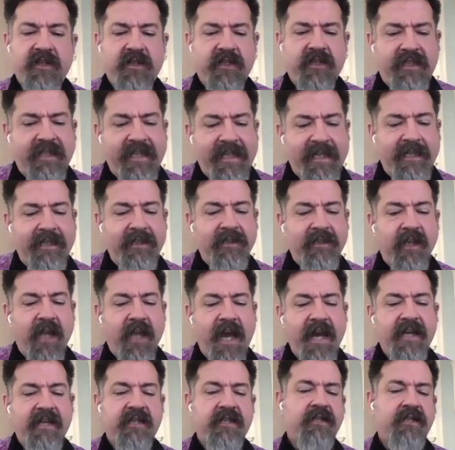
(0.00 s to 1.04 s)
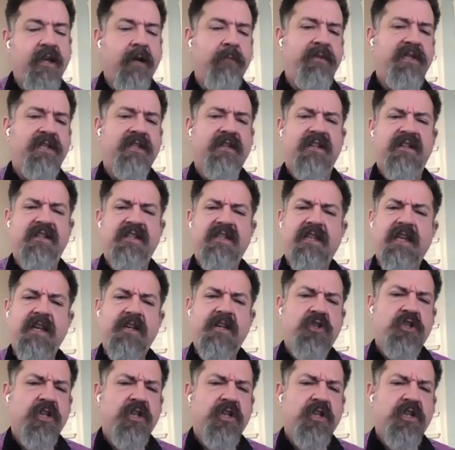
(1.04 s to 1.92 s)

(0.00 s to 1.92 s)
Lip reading: seed-like substance that